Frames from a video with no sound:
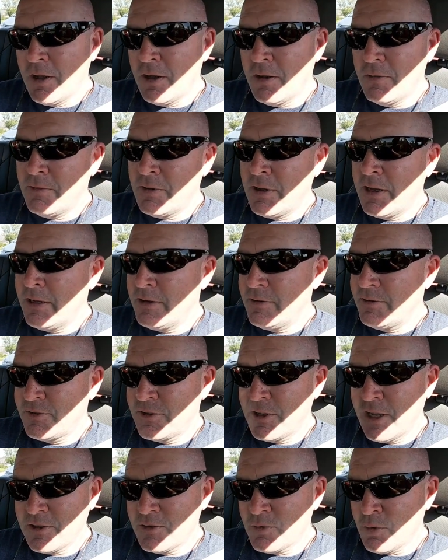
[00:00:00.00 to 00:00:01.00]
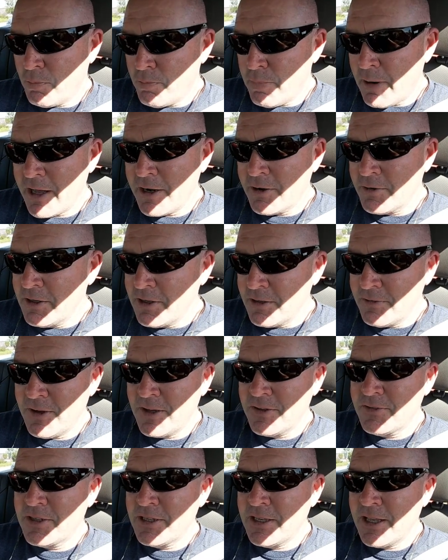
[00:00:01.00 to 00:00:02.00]
of a sexual battery
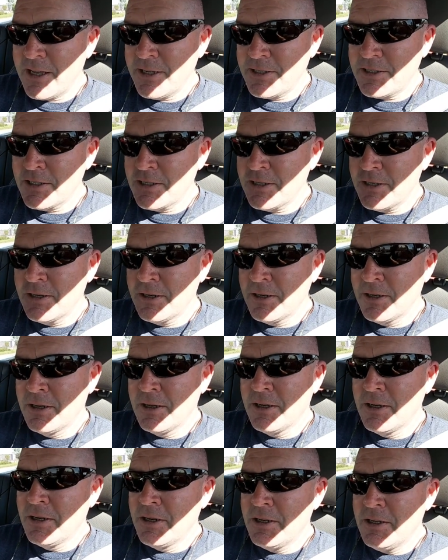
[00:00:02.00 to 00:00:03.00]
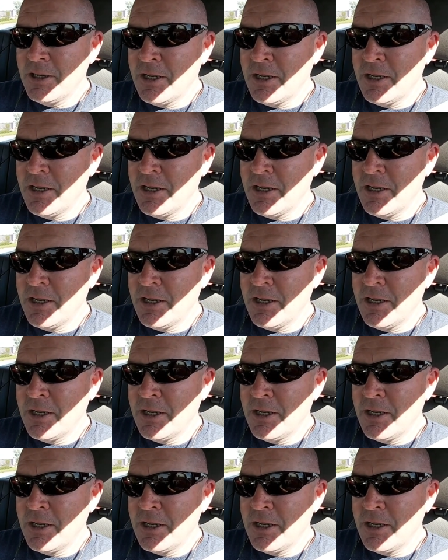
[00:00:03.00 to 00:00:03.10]
investigation,